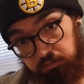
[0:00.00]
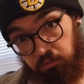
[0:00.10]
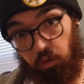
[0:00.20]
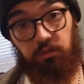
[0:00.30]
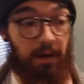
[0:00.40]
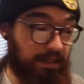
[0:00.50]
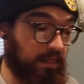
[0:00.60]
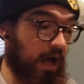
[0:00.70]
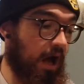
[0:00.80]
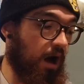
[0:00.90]
ruled by
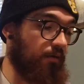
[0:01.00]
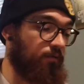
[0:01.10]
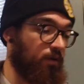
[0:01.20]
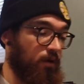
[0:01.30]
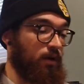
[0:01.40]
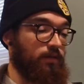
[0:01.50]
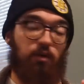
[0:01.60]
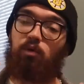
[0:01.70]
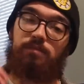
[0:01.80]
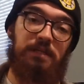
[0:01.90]
love,
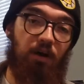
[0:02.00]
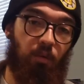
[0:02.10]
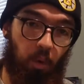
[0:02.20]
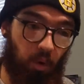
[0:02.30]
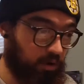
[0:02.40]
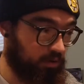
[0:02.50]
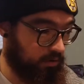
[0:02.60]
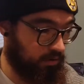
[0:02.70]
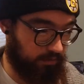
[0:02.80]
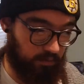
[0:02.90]
there would be no war.
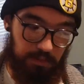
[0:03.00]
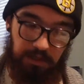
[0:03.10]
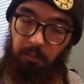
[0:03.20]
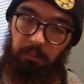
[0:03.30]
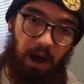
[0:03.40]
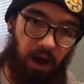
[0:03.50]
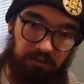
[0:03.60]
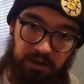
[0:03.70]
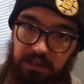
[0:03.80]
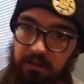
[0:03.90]
There would be no
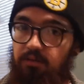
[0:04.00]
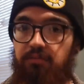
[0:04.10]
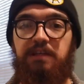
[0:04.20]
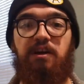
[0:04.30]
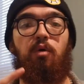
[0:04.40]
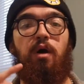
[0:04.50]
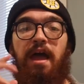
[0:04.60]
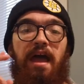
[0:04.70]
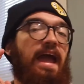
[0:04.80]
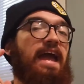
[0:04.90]
poverty. There would be no
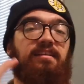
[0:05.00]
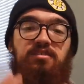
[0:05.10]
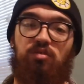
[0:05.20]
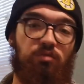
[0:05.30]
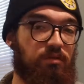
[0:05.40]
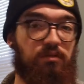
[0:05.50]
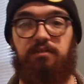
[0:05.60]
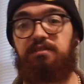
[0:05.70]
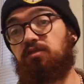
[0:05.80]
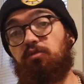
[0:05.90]

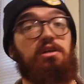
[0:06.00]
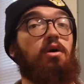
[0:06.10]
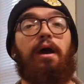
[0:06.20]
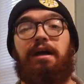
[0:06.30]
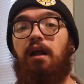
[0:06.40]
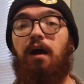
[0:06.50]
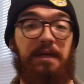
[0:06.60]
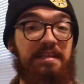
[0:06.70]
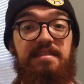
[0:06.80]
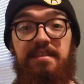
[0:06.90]

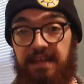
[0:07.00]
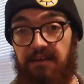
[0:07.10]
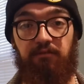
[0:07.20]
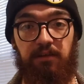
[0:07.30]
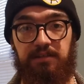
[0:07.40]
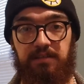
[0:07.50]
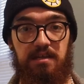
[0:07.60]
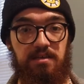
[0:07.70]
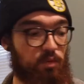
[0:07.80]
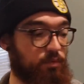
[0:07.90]
socioeconomic
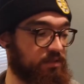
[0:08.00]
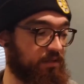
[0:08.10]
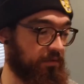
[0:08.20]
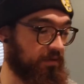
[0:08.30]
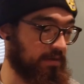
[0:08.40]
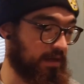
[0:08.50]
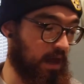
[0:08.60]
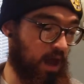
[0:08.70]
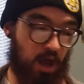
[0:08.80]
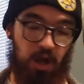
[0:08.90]
differences. We would simply be
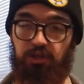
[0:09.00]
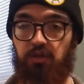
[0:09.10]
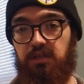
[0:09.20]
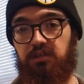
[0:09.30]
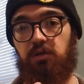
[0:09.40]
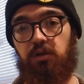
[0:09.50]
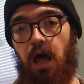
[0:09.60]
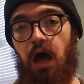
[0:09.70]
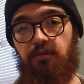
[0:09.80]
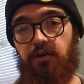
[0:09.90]
choosing to
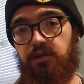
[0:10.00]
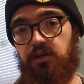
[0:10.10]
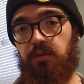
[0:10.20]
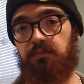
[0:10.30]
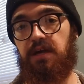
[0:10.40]
love other human